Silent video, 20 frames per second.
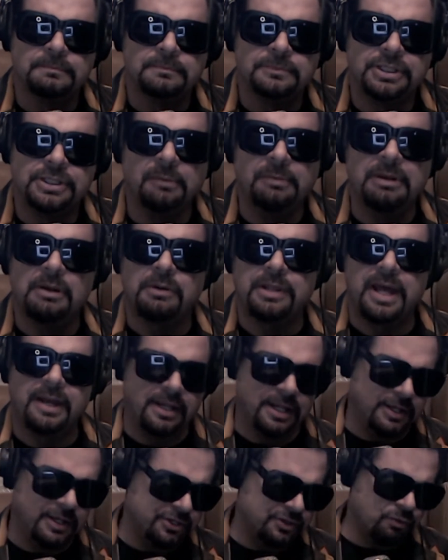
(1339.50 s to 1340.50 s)
Tell me where that
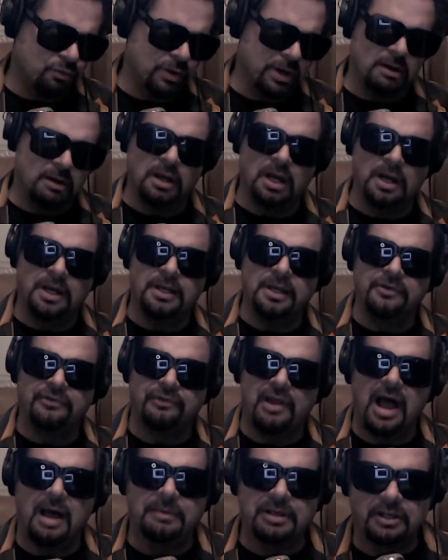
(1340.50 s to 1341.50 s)
is, where an
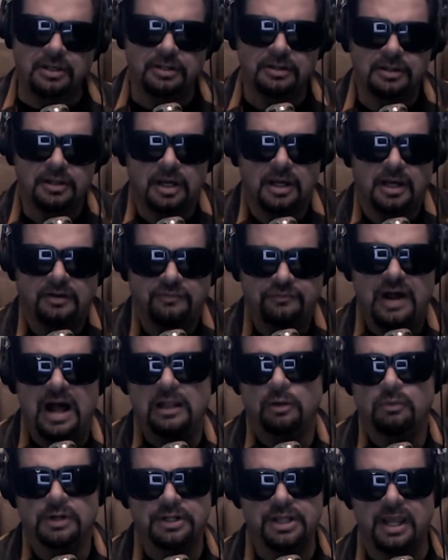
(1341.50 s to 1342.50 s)
Islamic
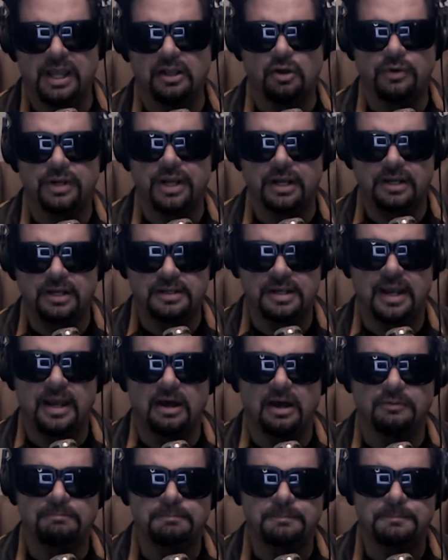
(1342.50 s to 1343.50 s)
follower can't go in any
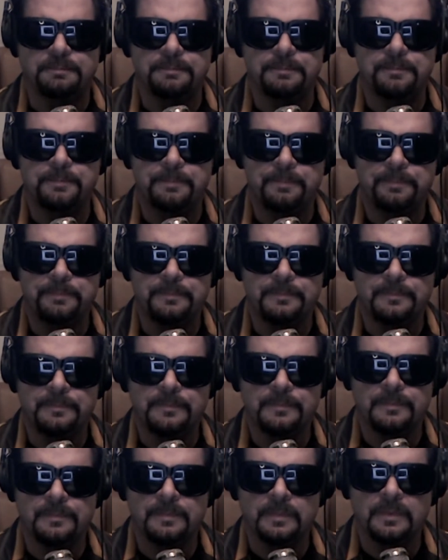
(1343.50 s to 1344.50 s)
town.
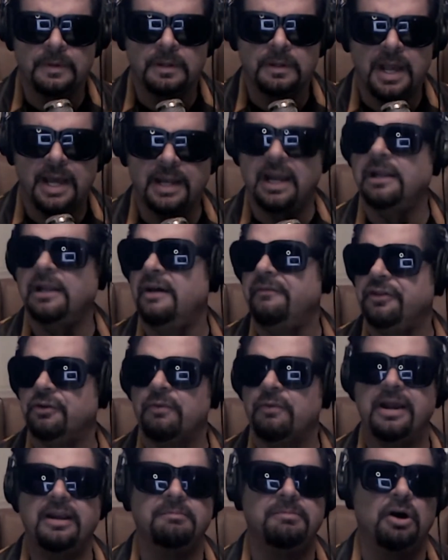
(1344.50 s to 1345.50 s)
And I love the
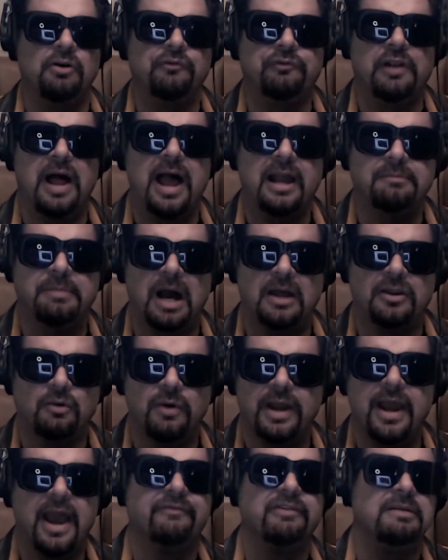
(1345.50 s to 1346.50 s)
rainbow flag, by the
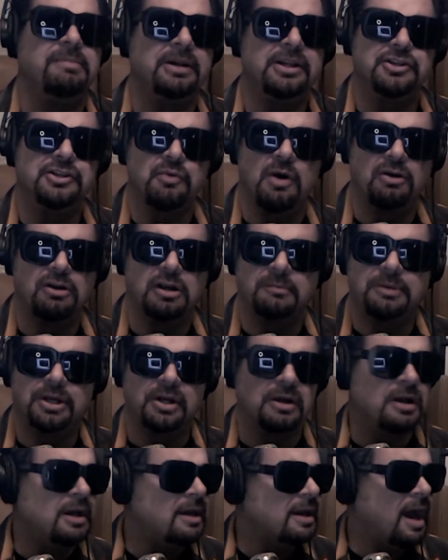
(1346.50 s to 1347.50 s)
way. Everybody's welcome
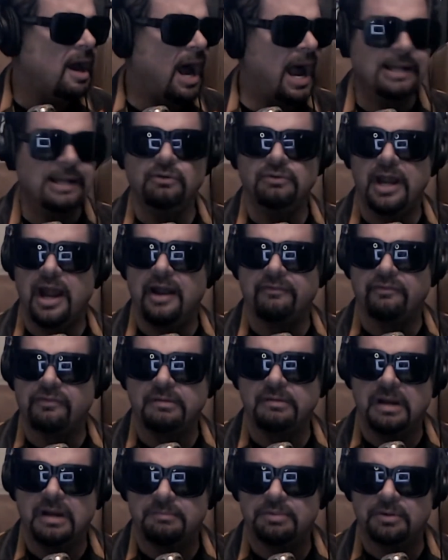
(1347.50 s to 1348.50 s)
here. I don't ever
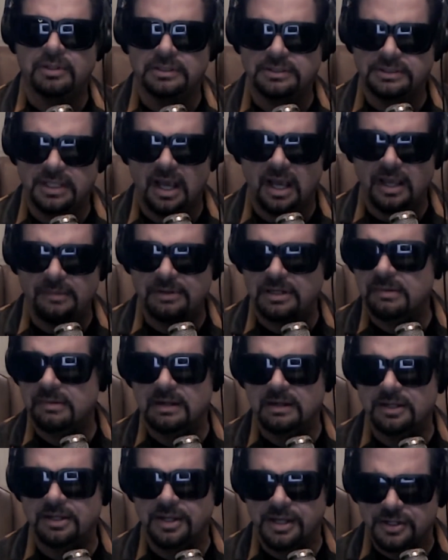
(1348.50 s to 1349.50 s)
remember a time in
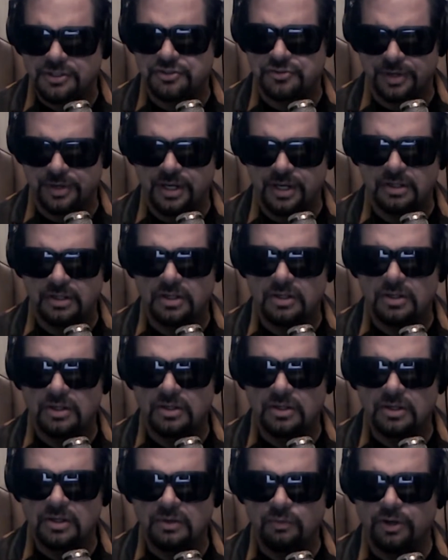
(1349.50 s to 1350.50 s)
American history
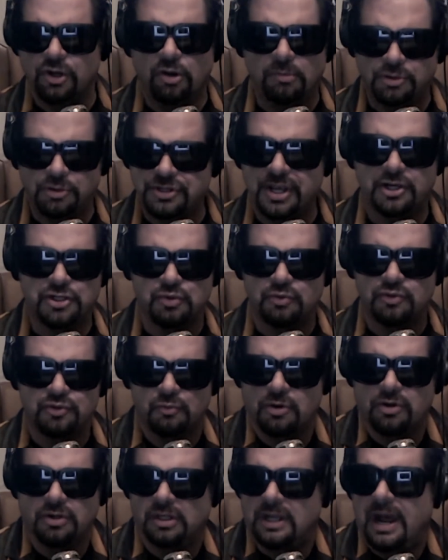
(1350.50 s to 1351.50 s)
when homosexuals
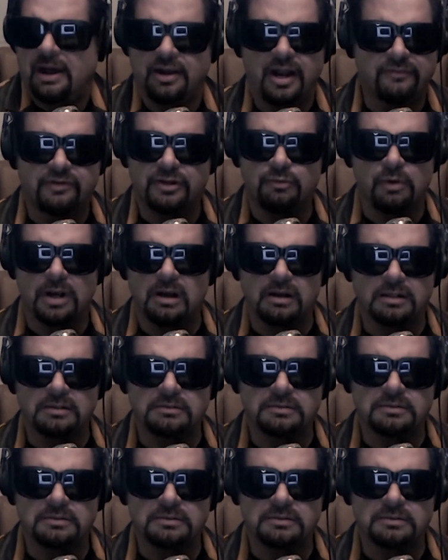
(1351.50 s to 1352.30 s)
weren't allowed everywhere.